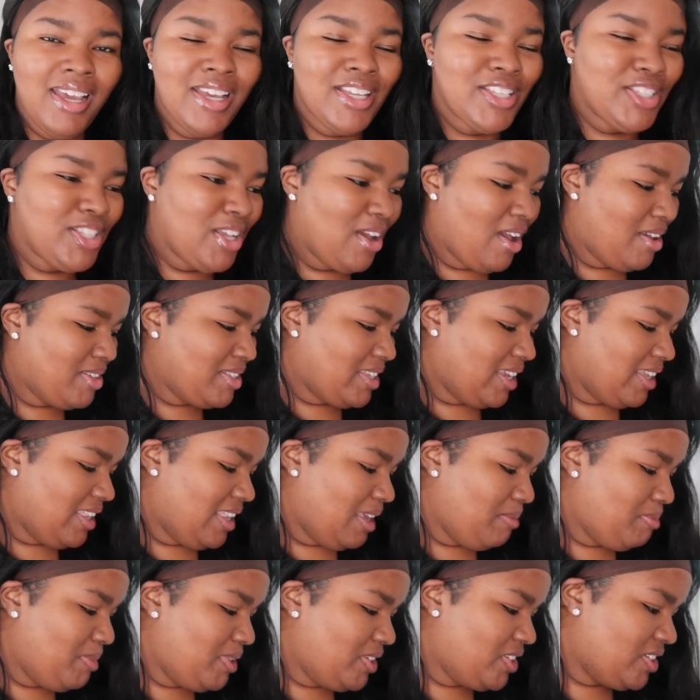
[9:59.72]
So I was like,
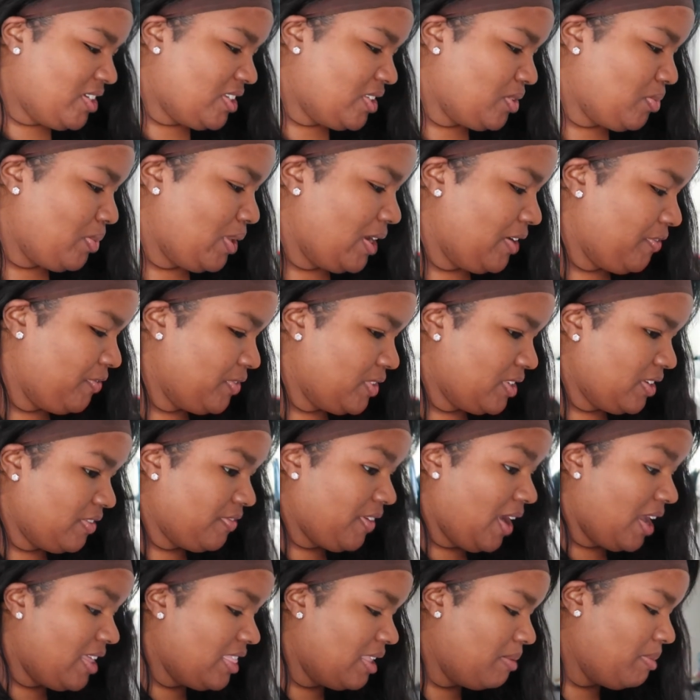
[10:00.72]
let me just wait to
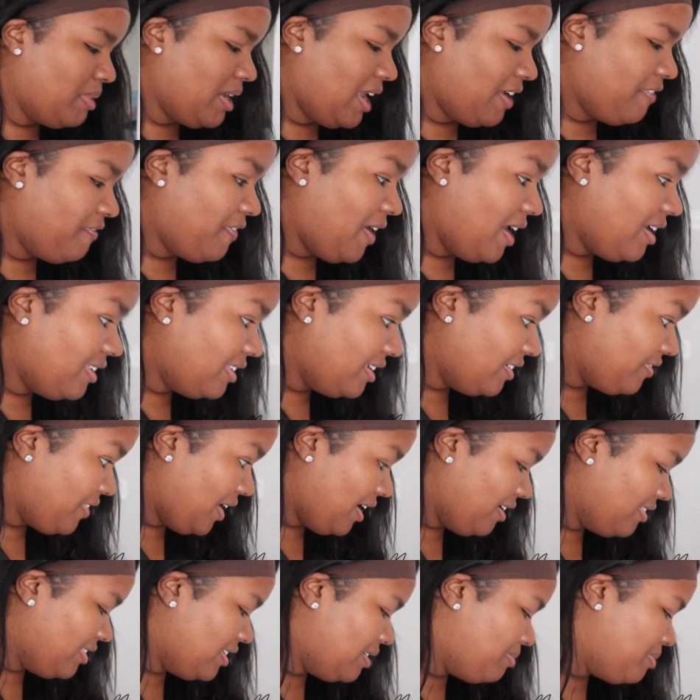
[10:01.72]
find them. And I finally
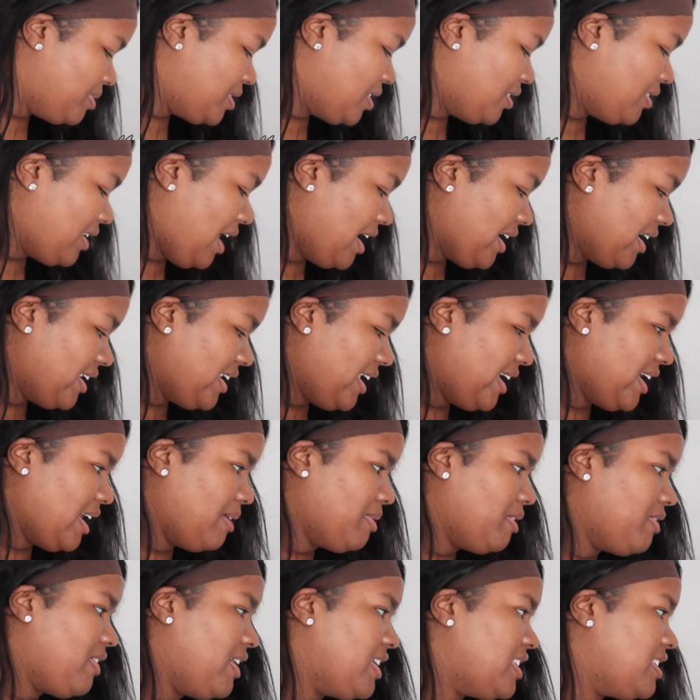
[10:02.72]
found them, so now I can hang
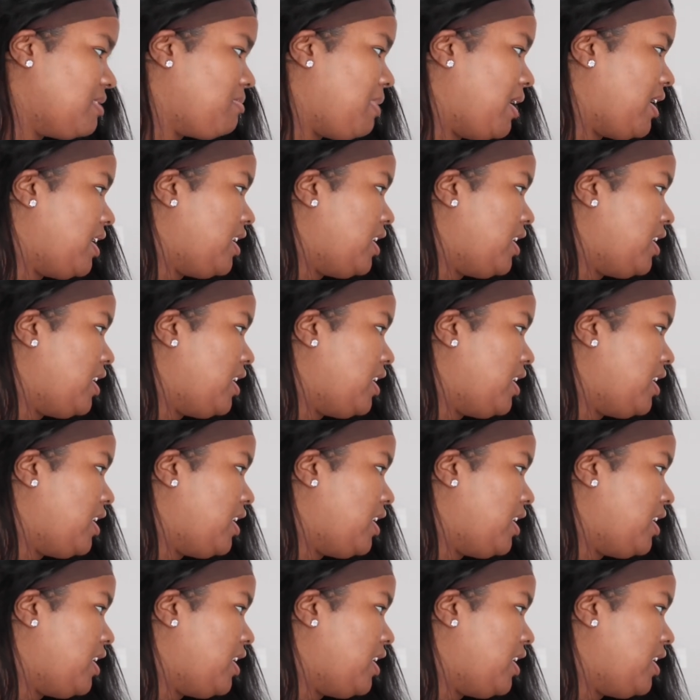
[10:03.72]
out the rest of my